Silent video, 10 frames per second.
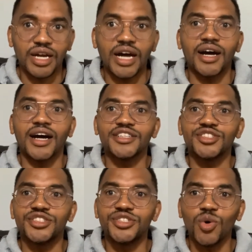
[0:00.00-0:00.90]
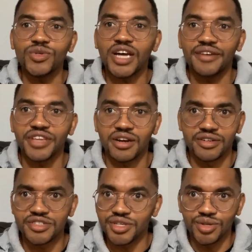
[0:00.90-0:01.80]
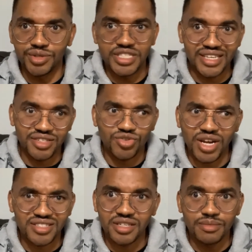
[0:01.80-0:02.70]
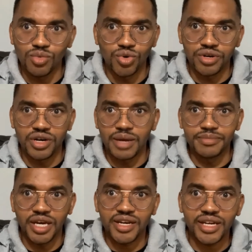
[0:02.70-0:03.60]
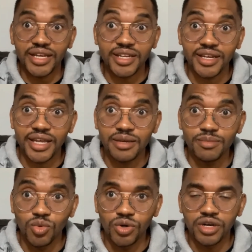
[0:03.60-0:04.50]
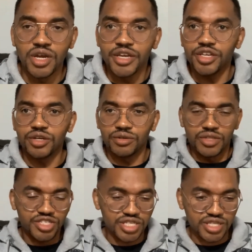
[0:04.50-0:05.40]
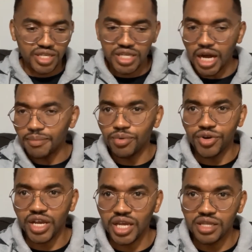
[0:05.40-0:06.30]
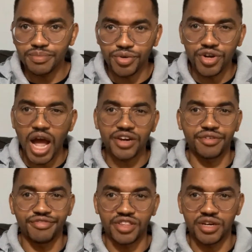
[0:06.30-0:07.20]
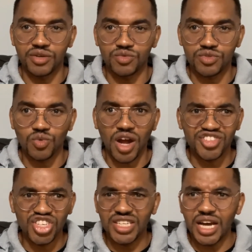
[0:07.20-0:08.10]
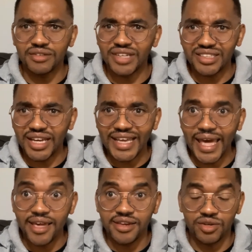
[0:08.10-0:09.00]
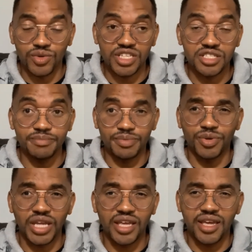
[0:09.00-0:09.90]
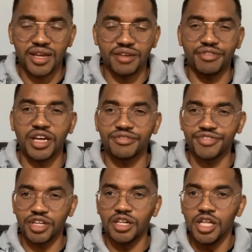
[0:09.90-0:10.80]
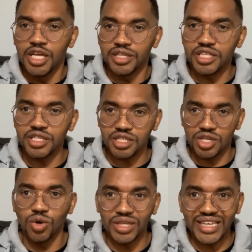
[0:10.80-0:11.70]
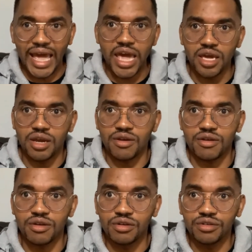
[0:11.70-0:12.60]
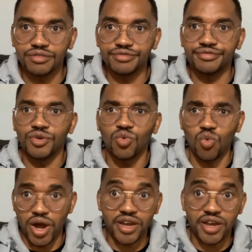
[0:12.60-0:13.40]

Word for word: I don't have the urge to go and take the drugs anymore. I'm not addicted anymore. You know, since I got born again, the pornography that I was watching, now I, I hate it. When I see people naked, I, I feel the, the holy anger of why